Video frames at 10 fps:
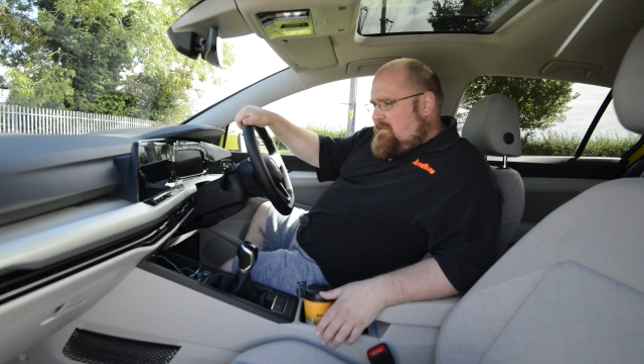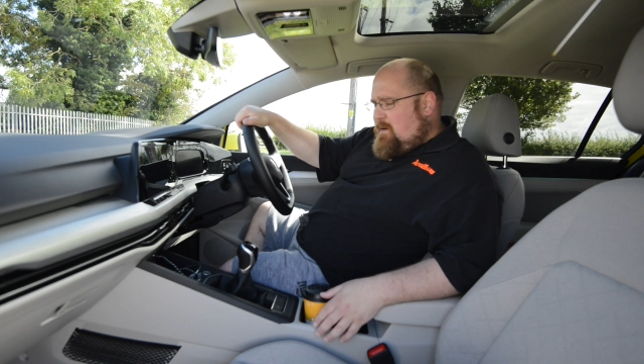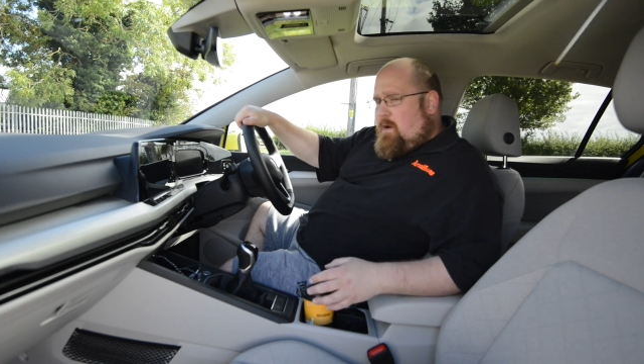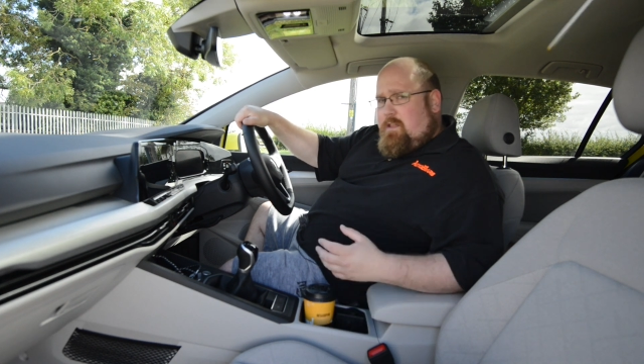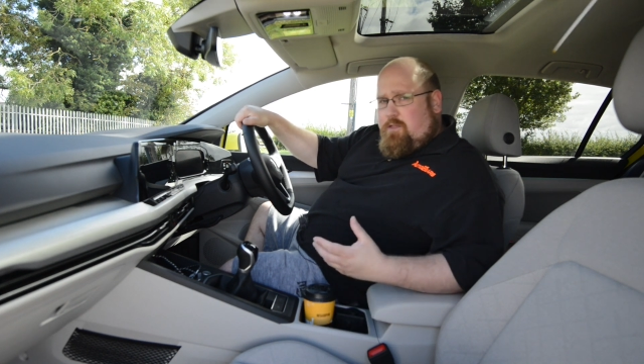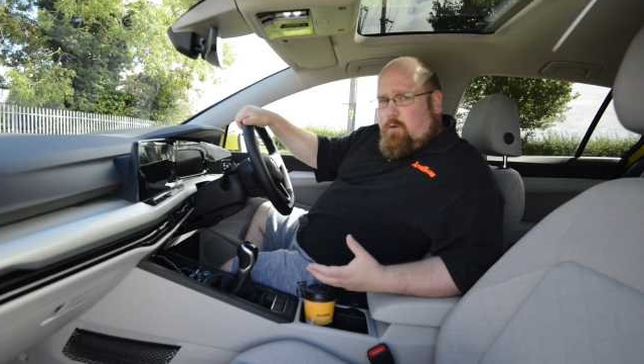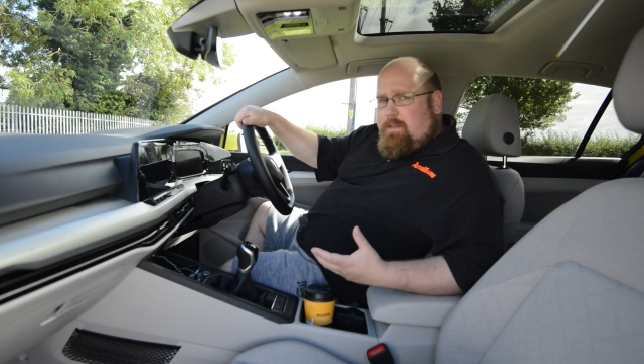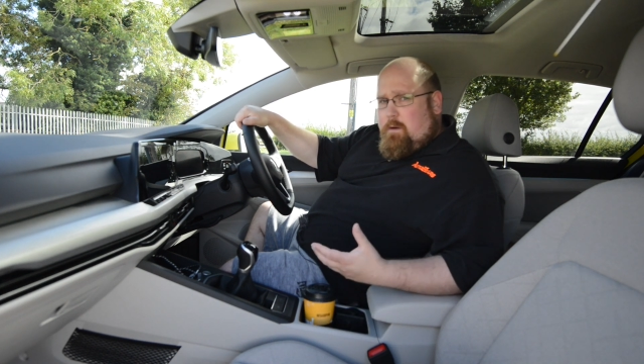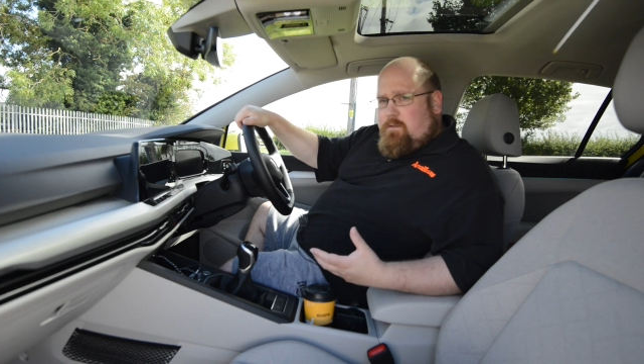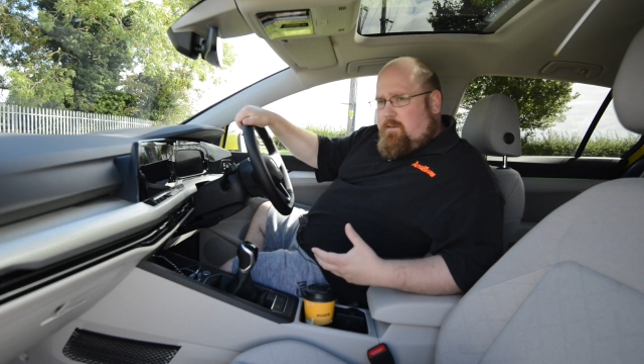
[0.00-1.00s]
Now I
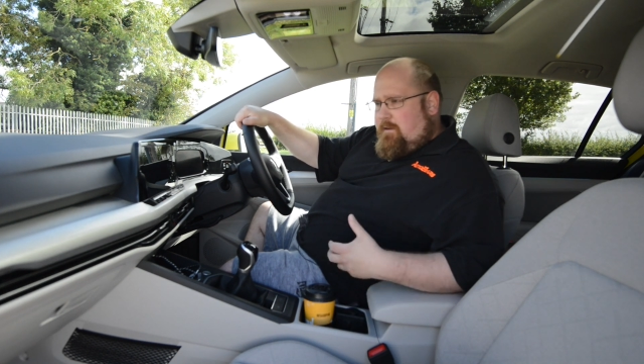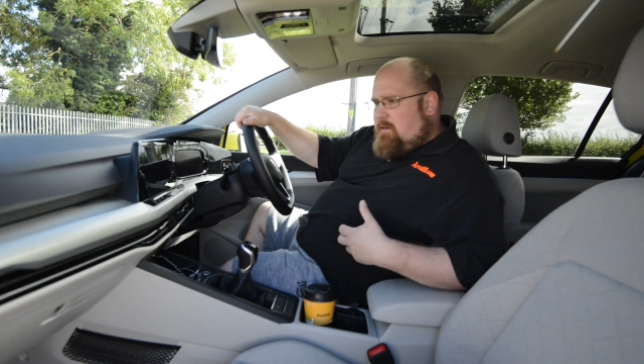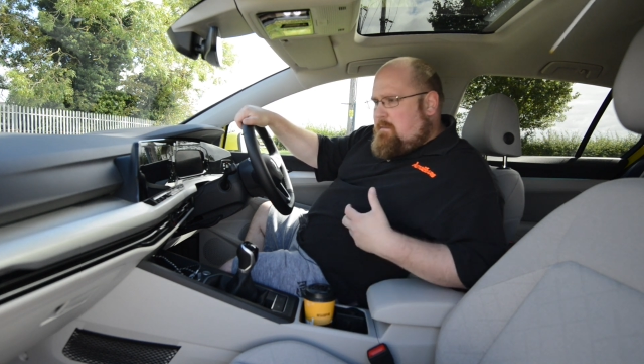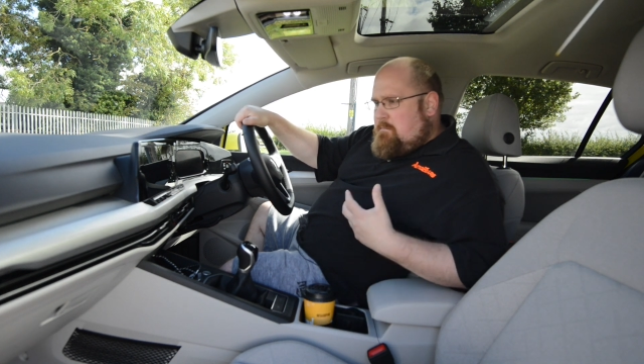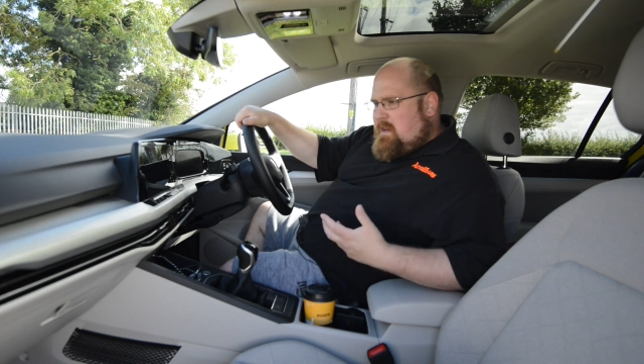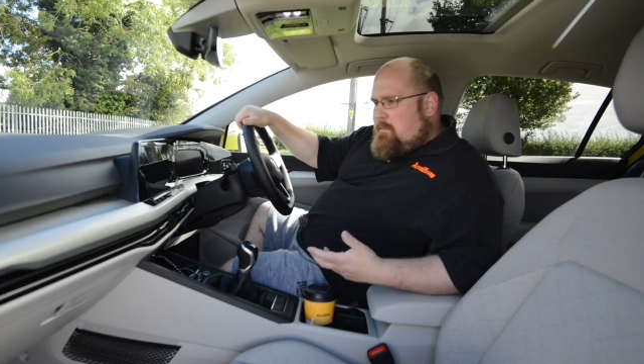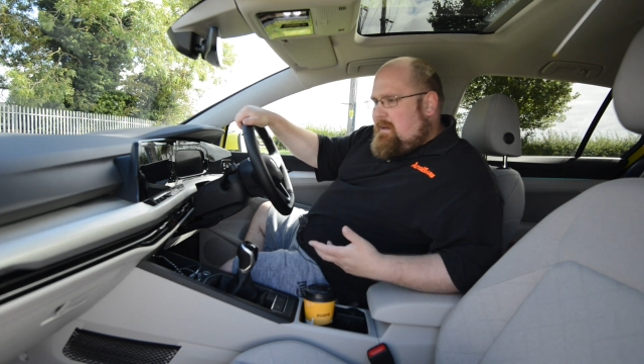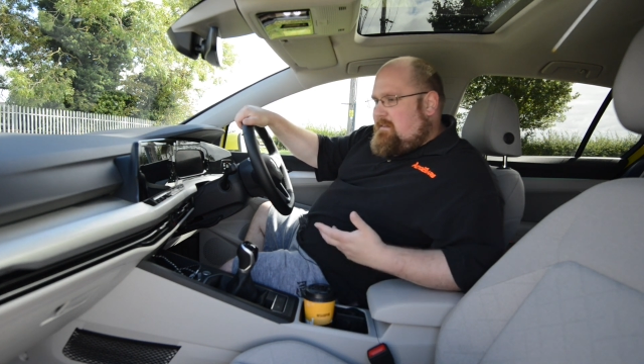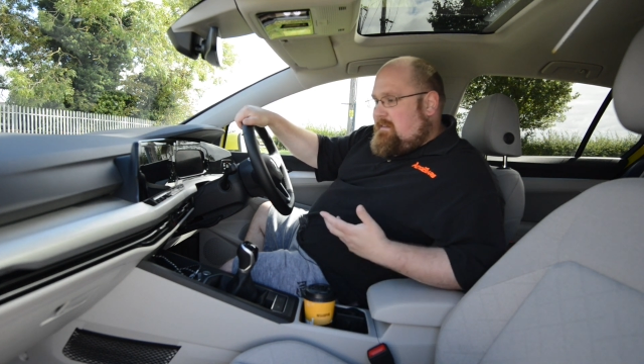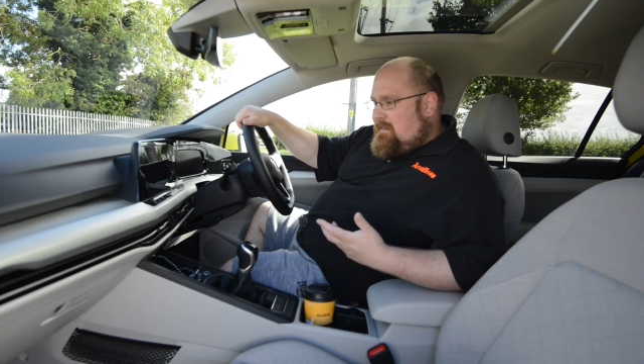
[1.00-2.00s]
thought that was a very
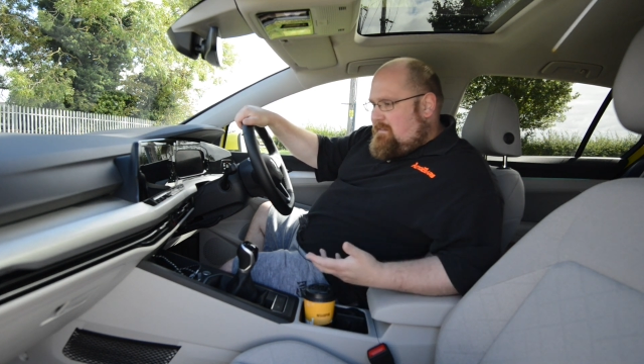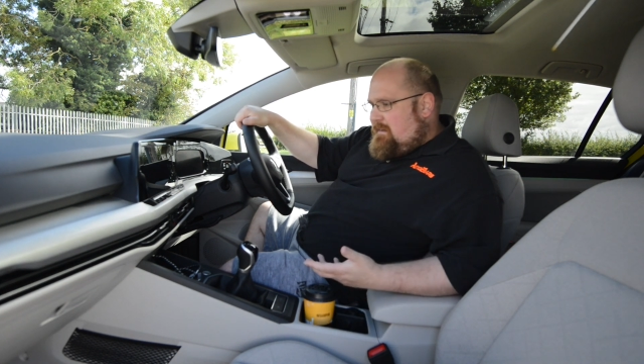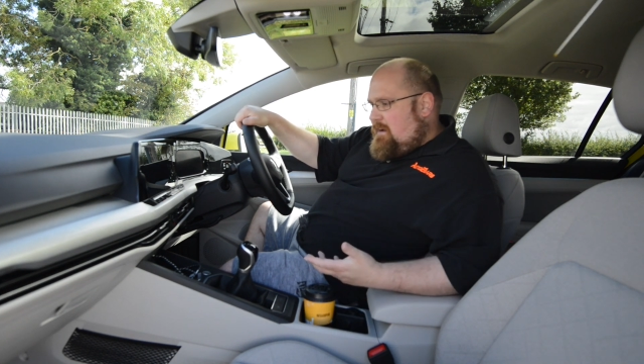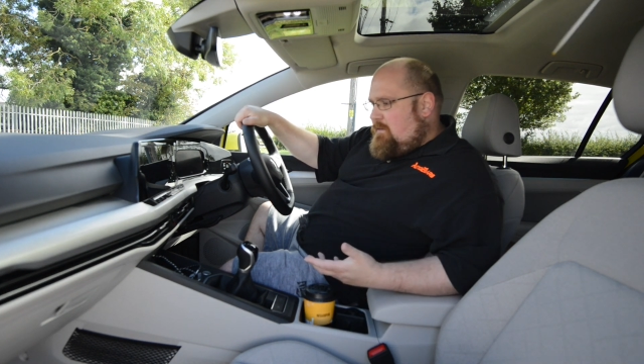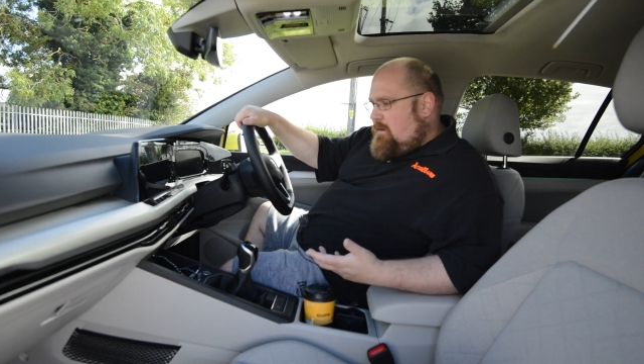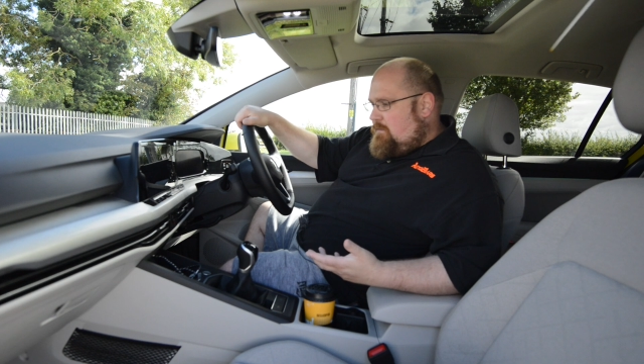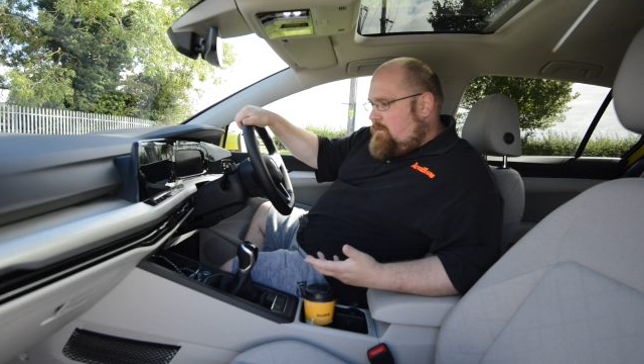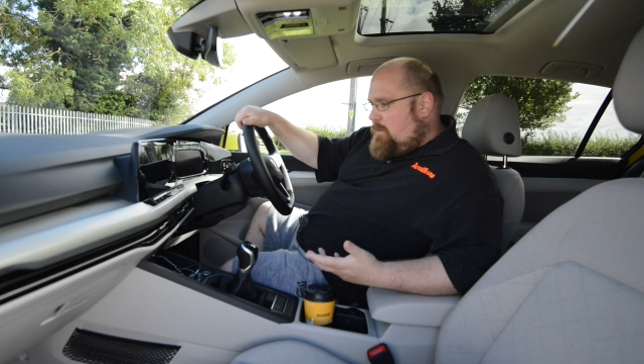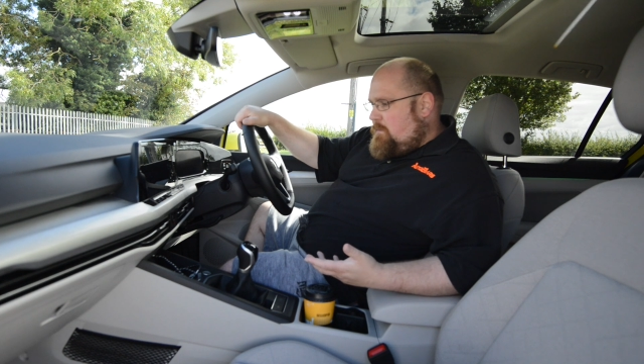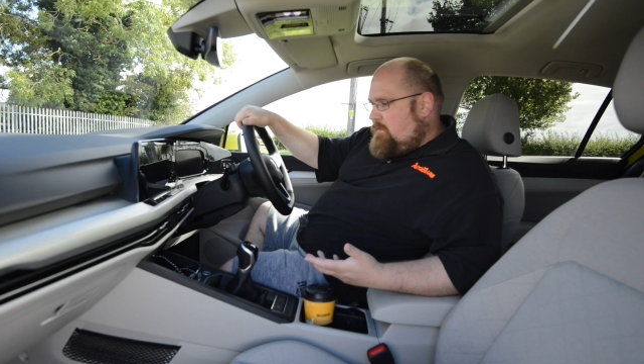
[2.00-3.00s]
minimalist interior in
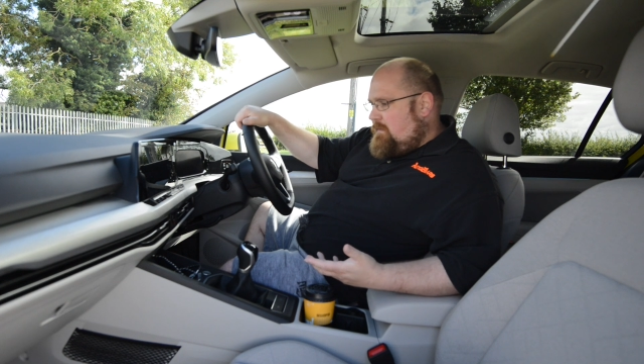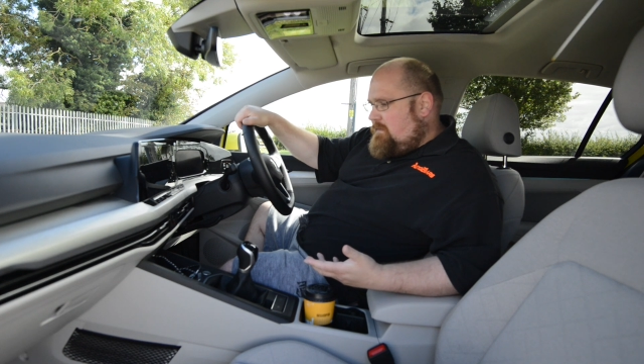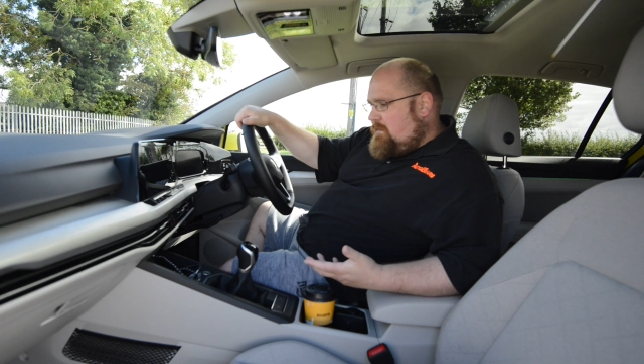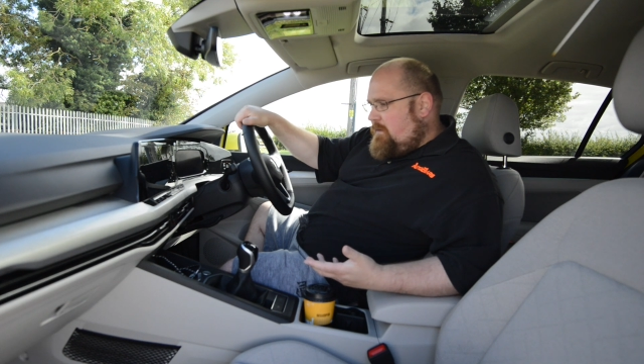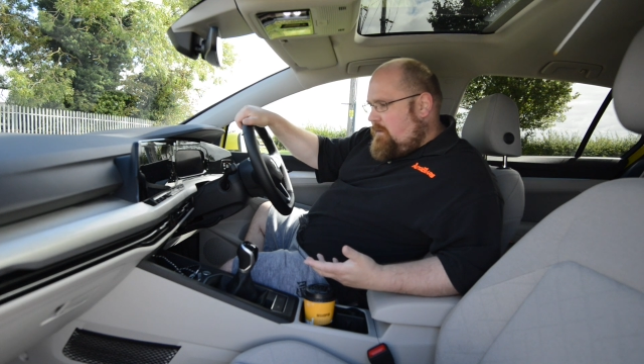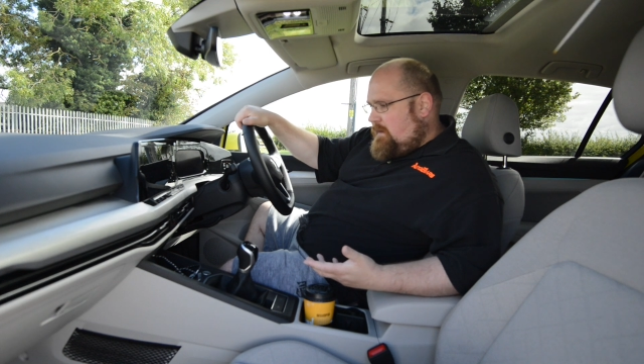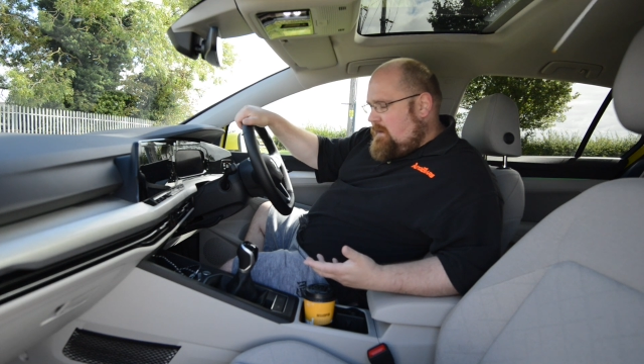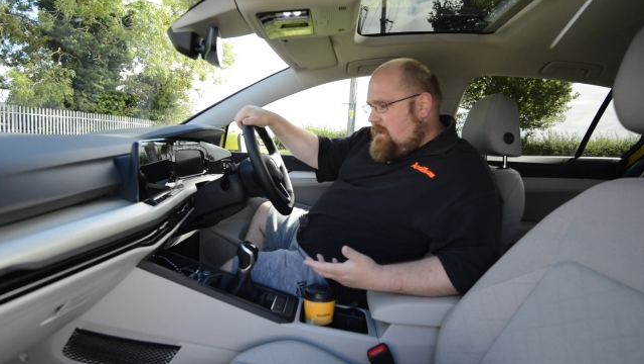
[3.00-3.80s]
terms of its design,